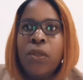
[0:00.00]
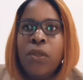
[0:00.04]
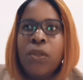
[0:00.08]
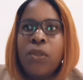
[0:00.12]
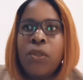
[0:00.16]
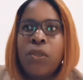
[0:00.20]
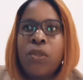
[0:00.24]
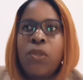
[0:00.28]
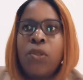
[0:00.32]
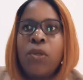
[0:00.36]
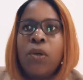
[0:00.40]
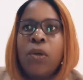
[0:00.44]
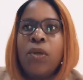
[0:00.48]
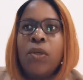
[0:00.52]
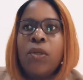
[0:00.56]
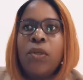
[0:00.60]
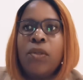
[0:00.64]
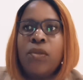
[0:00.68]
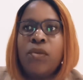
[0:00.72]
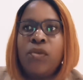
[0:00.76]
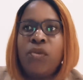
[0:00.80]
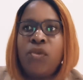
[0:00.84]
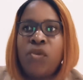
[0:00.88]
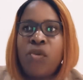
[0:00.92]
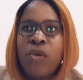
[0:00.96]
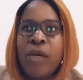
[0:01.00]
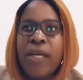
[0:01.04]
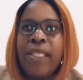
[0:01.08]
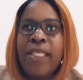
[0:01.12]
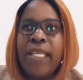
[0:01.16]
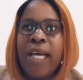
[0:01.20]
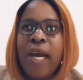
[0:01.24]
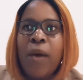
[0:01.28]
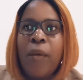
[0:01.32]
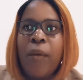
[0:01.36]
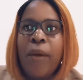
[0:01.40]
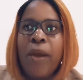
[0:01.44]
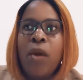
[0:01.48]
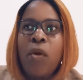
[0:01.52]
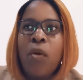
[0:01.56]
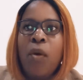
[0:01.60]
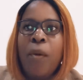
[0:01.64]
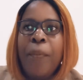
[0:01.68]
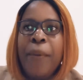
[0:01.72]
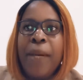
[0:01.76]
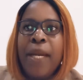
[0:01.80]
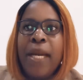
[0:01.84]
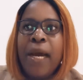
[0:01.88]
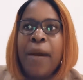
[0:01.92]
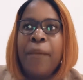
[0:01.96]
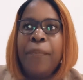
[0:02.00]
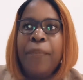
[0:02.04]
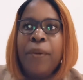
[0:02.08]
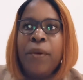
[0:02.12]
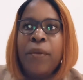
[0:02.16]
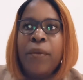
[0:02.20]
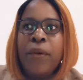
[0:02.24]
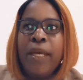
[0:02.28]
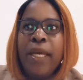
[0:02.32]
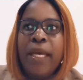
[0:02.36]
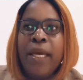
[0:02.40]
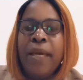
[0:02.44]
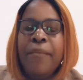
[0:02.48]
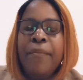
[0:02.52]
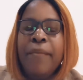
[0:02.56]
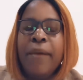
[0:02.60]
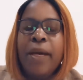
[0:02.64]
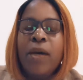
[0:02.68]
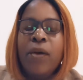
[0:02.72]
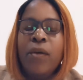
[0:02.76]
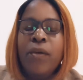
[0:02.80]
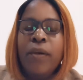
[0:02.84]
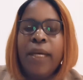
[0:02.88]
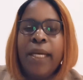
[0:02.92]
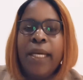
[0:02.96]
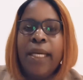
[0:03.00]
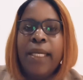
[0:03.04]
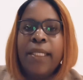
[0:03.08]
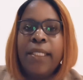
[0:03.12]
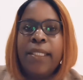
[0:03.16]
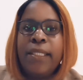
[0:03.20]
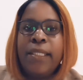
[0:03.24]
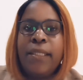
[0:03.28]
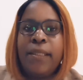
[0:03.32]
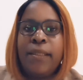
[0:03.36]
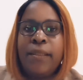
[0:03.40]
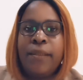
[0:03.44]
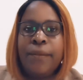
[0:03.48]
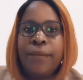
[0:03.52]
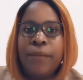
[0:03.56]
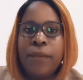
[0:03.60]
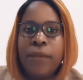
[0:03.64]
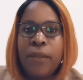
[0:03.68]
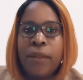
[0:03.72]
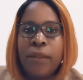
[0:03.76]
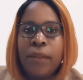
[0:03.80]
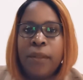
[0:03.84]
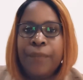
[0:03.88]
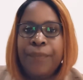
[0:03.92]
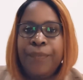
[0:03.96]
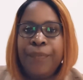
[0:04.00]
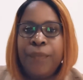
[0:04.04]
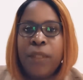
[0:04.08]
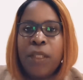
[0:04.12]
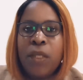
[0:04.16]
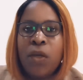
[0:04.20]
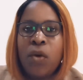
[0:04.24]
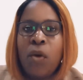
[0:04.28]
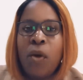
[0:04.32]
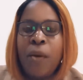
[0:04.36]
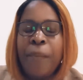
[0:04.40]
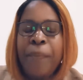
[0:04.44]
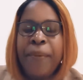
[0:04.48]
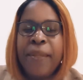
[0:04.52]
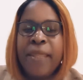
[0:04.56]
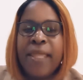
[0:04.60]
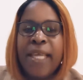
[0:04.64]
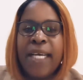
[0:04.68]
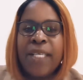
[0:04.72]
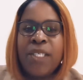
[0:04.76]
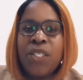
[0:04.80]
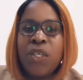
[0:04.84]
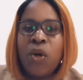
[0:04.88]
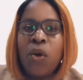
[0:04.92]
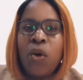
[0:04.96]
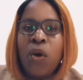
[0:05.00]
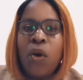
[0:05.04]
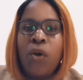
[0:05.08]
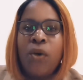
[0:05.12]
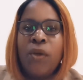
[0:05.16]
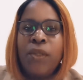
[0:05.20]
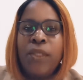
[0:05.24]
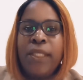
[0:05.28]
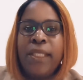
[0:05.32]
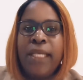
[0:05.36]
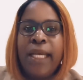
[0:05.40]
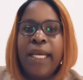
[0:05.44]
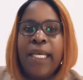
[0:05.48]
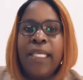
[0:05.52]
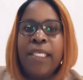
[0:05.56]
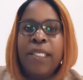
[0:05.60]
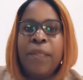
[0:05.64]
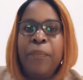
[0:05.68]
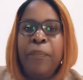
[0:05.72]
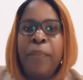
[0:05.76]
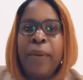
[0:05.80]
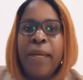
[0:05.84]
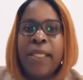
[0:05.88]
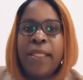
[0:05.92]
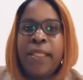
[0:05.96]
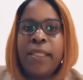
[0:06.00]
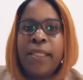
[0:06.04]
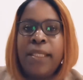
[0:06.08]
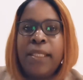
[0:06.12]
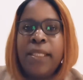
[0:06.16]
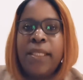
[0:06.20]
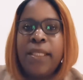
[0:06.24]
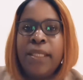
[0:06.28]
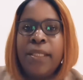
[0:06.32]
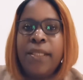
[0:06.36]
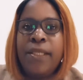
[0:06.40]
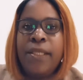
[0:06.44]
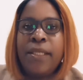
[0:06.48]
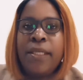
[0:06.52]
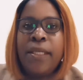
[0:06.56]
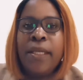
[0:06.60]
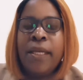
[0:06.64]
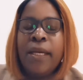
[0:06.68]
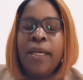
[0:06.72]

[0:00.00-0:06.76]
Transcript: So straight away open up your email and copy that code and paste it